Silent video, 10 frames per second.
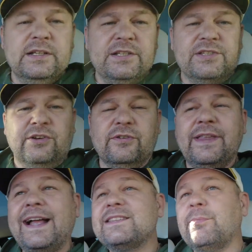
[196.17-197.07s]
So
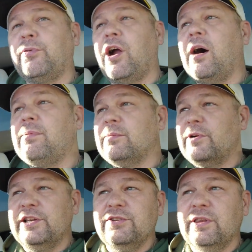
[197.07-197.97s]
that's a problem
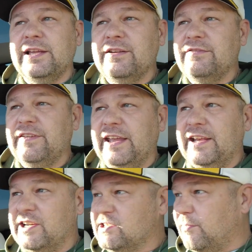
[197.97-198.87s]
when you live
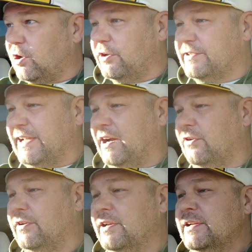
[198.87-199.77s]
in a smaller
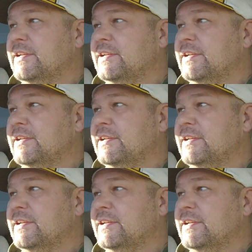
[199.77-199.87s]
town.